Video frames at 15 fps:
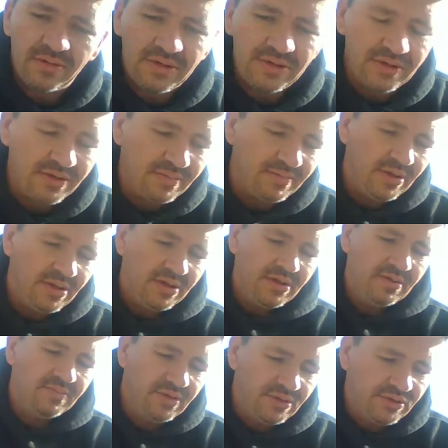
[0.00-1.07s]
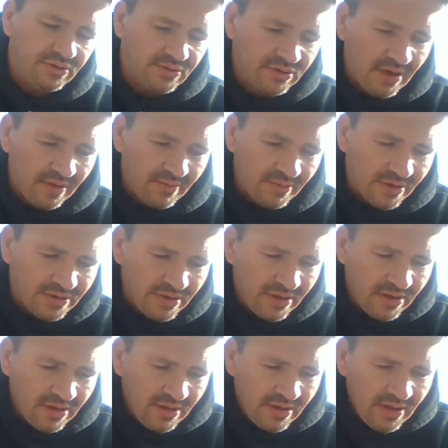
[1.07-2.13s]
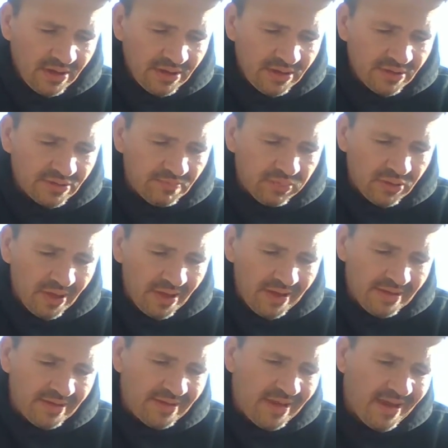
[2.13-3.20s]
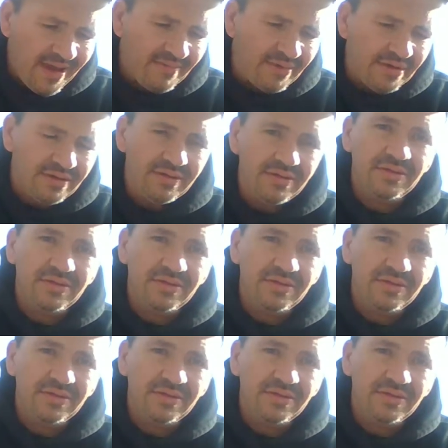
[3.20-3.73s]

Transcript: I mean, the picture sideways. Here's Blaine Gabbert,